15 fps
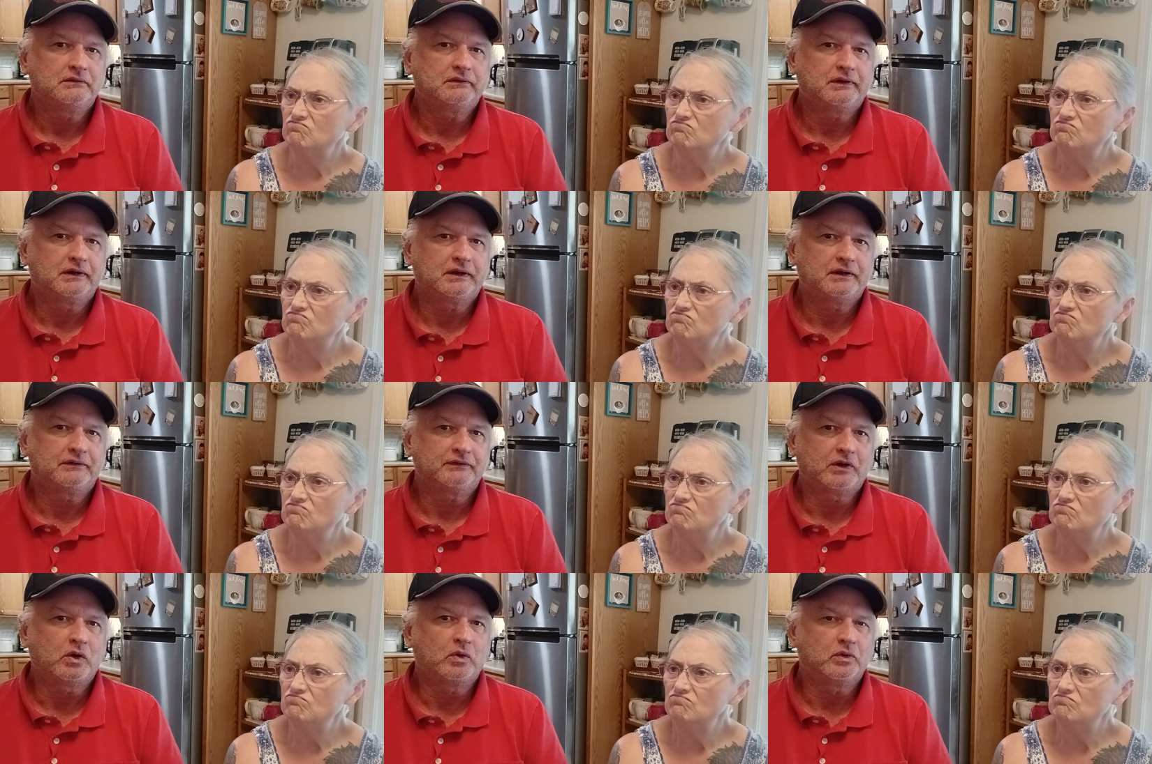Speaker 1: Uh,
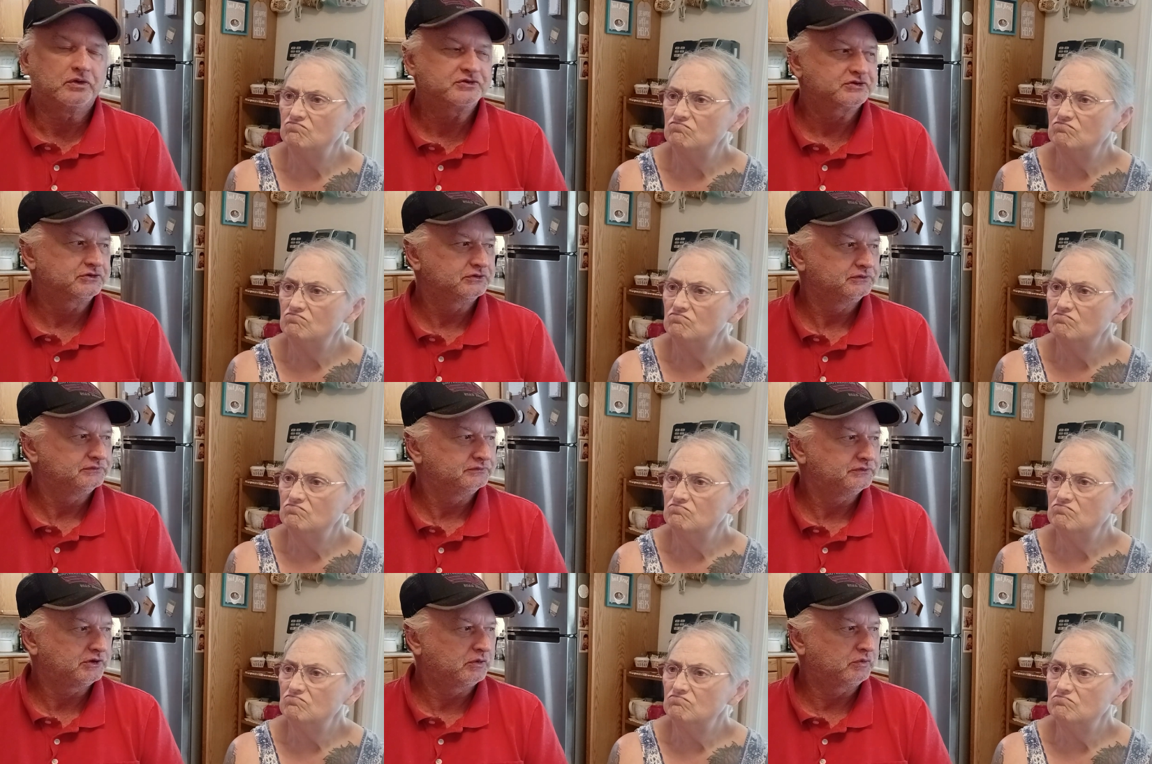horse.
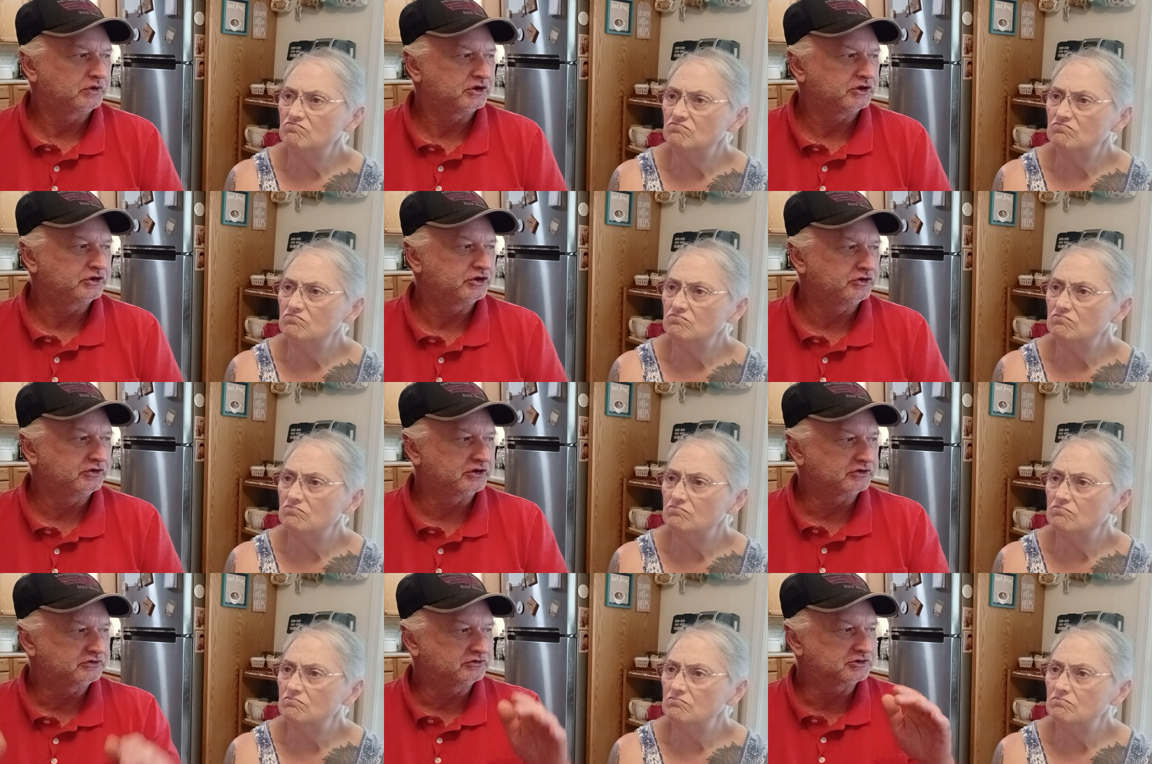You know, when you do
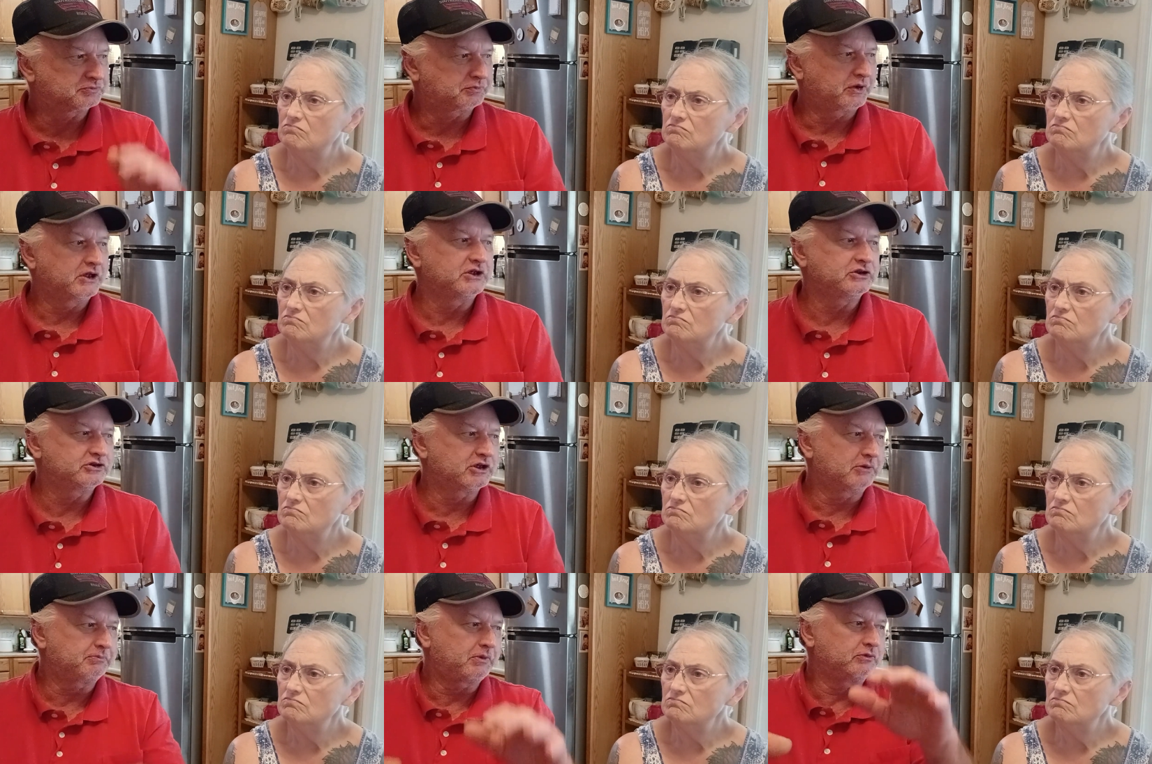the spring
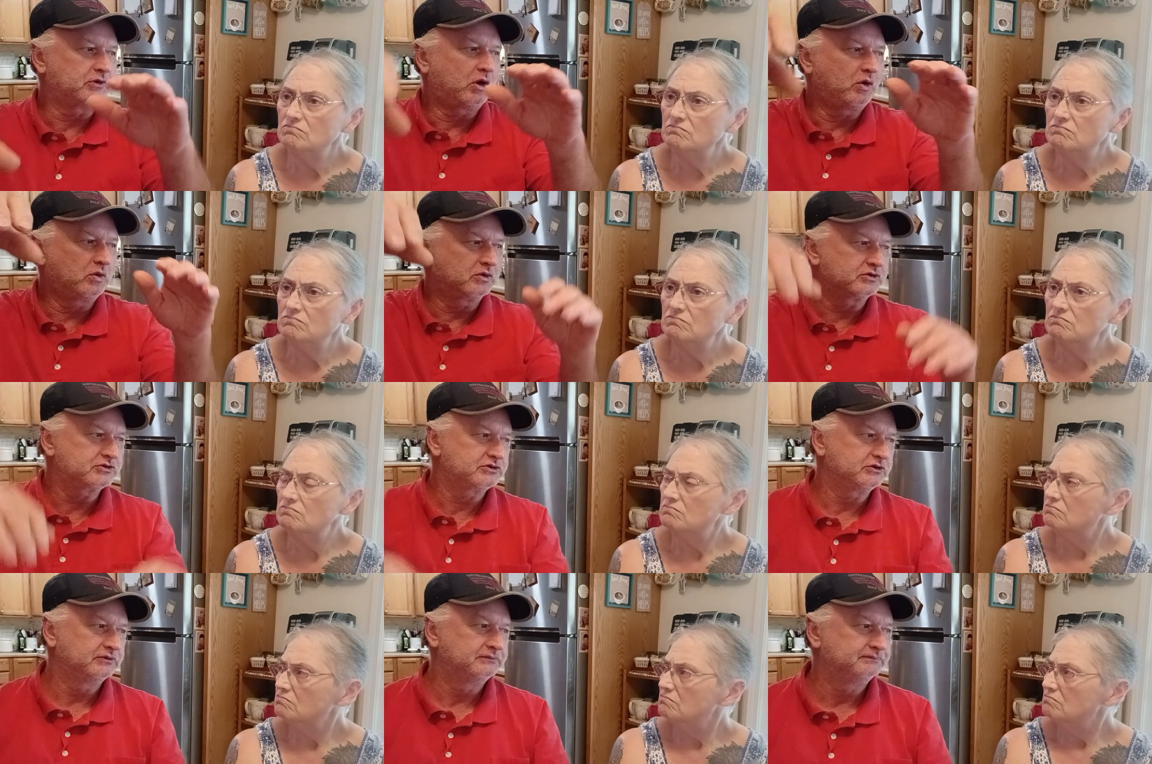jump on the
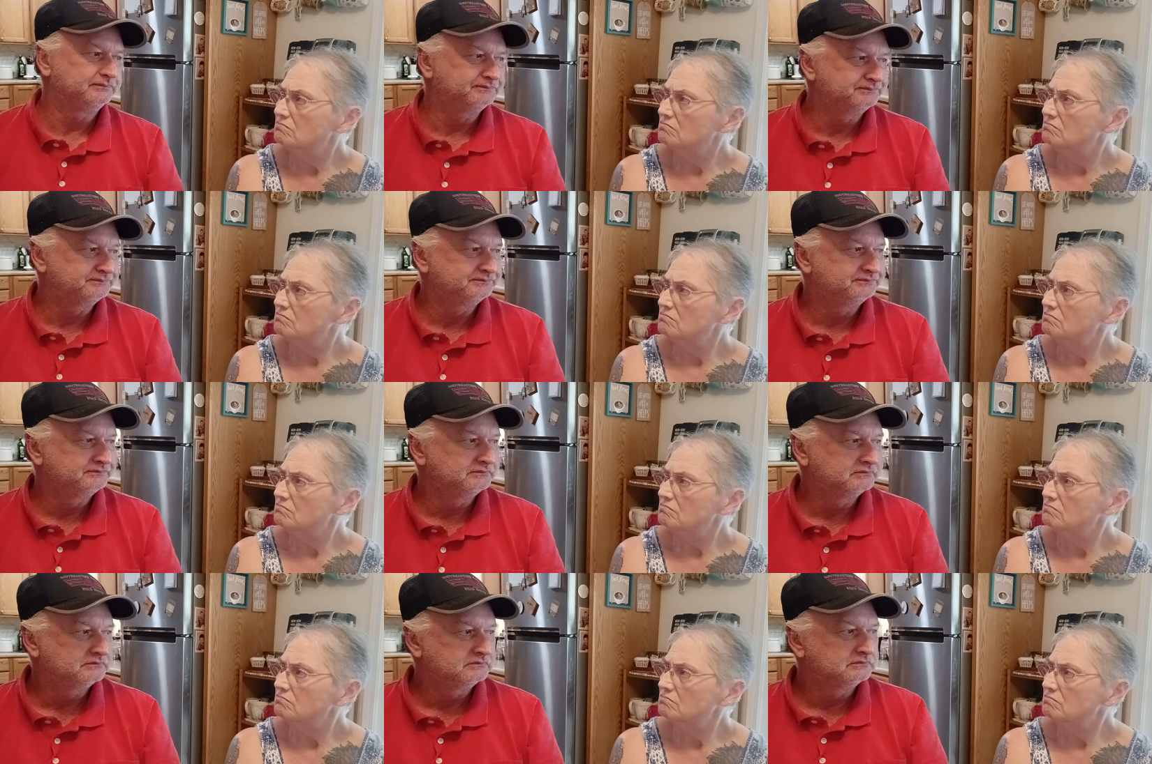horse.
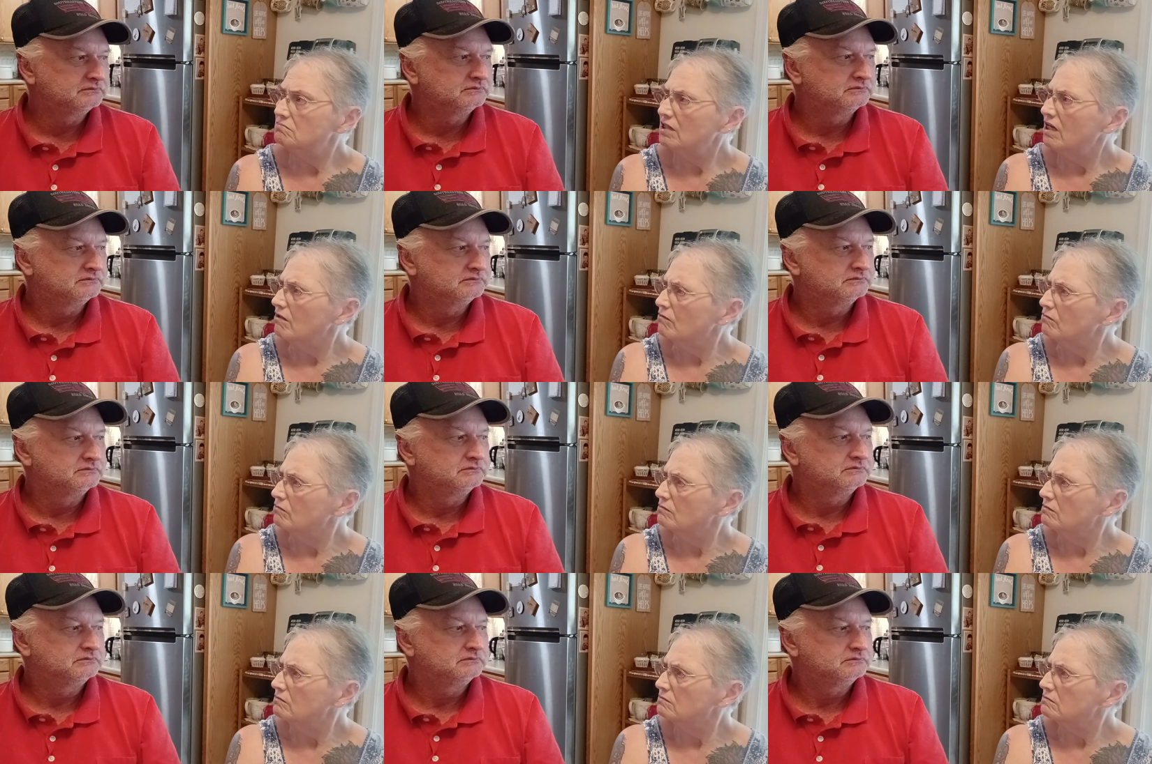No.
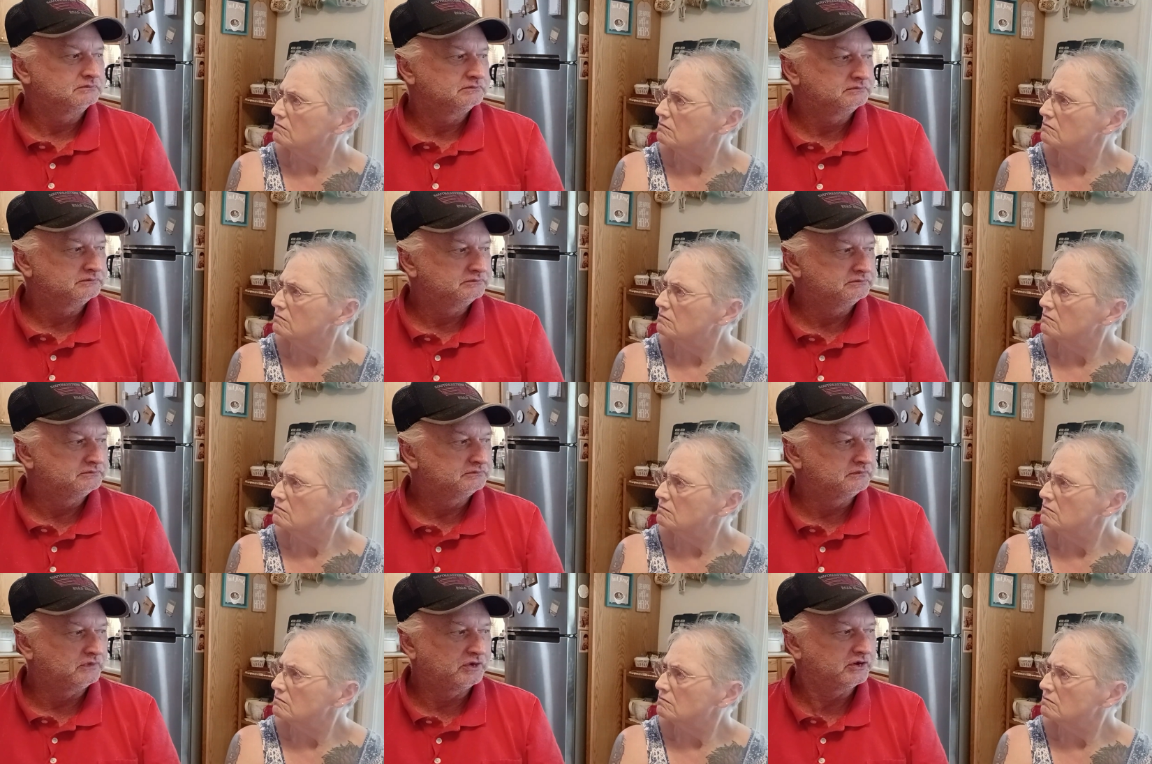
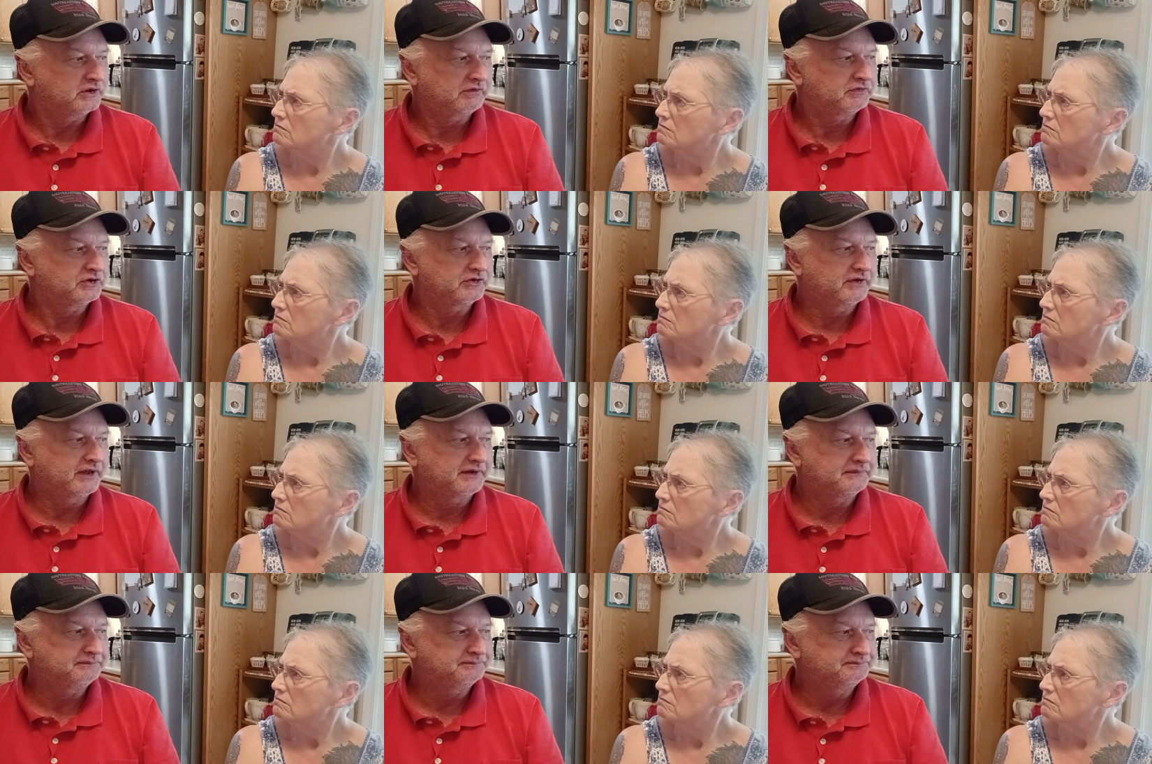You never do
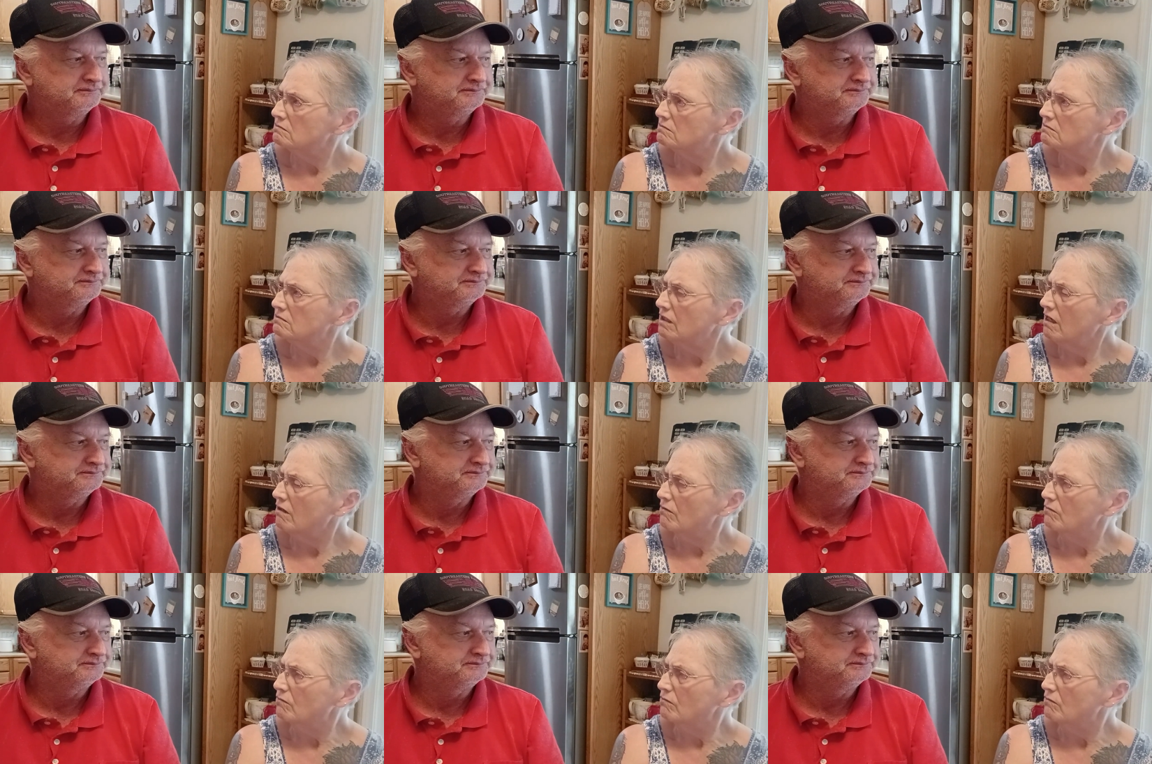that? No.